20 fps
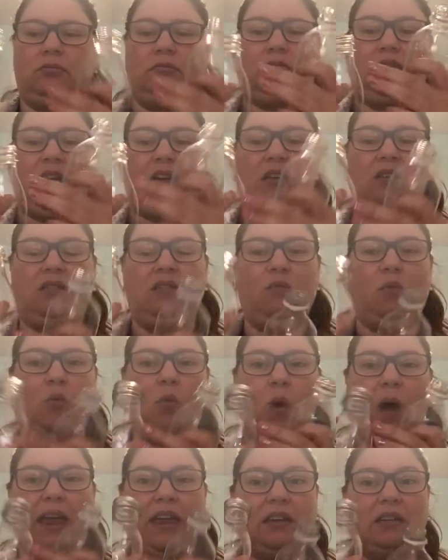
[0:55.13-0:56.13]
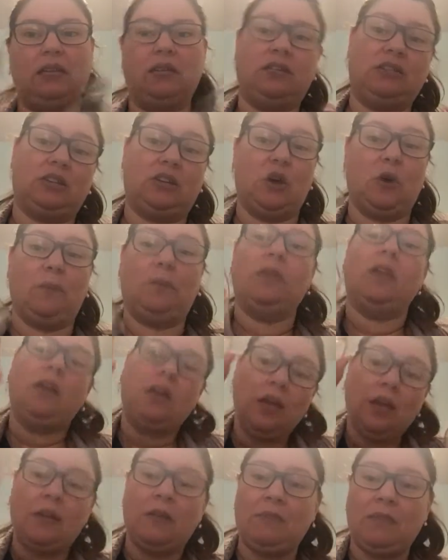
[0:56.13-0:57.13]
like white, so
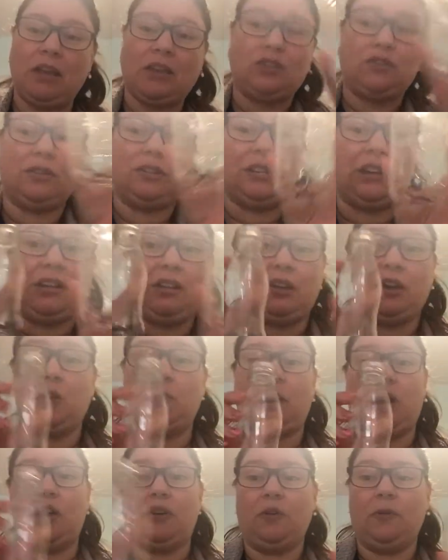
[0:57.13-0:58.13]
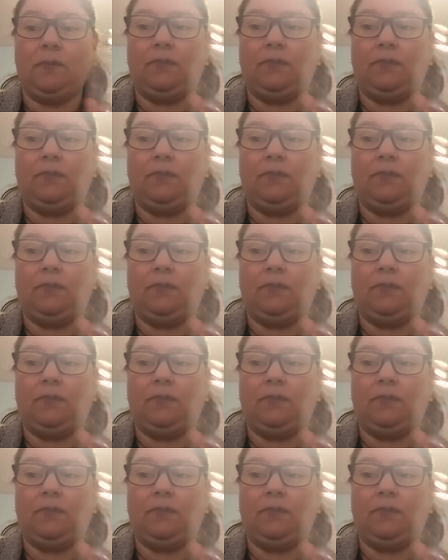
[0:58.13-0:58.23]
make sure it's a clear bottle.